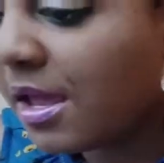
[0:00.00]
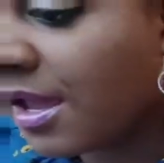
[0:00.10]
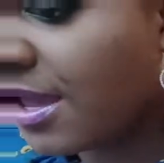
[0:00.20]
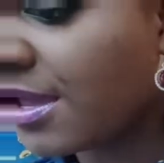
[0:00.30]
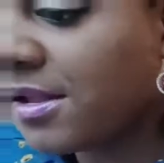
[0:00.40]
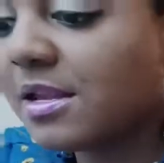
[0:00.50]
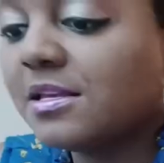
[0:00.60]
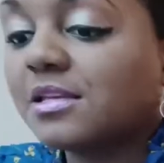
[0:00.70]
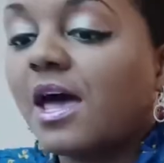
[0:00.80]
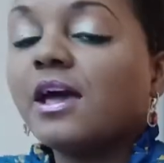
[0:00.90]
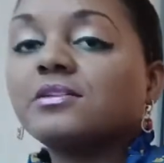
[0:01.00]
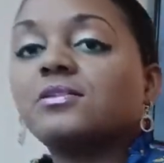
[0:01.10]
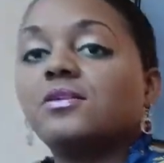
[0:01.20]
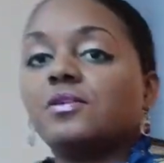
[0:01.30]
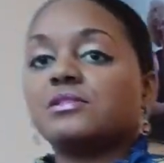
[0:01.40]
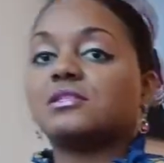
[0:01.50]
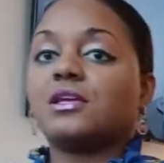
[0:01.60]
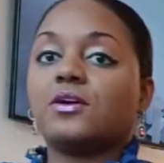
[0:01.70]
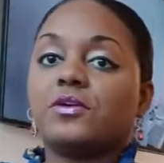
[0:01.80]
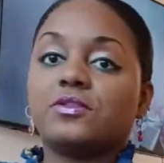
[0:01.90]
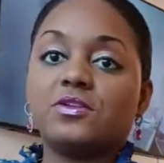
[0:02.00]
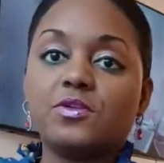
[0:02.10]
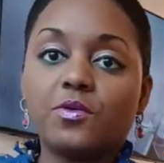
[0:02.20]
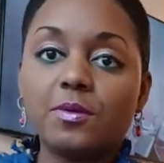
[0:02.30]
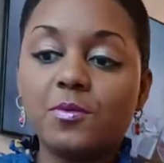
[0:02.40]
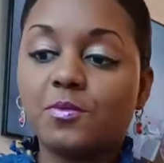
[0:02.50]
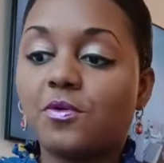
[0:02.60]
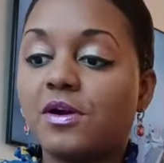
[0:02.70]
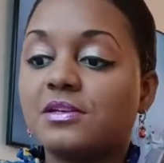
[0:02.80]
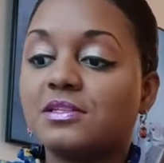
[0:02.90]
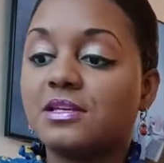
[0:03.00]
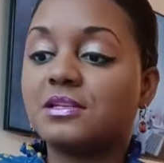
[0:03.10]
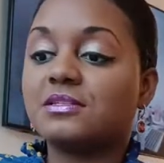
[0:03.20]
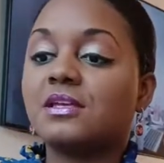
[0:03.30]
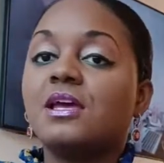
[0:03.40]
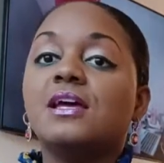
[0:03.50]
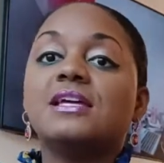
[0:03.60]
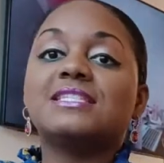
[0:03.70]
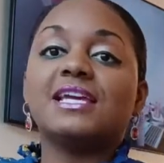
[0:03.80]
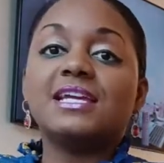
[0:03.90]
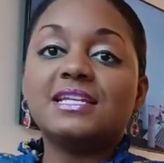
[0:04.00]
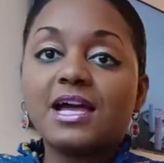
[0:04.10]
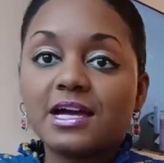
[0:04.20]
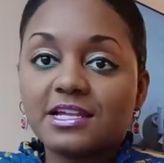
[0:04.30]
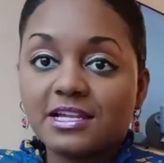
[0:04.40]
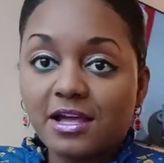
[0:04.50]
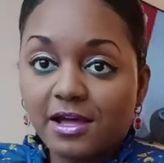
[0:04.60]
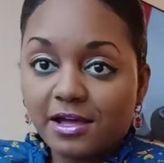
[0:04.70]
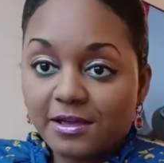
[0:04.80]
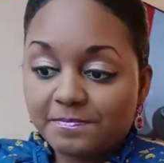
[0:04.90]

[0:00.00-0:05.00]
And it's actually on sale. The normal price is $10.99.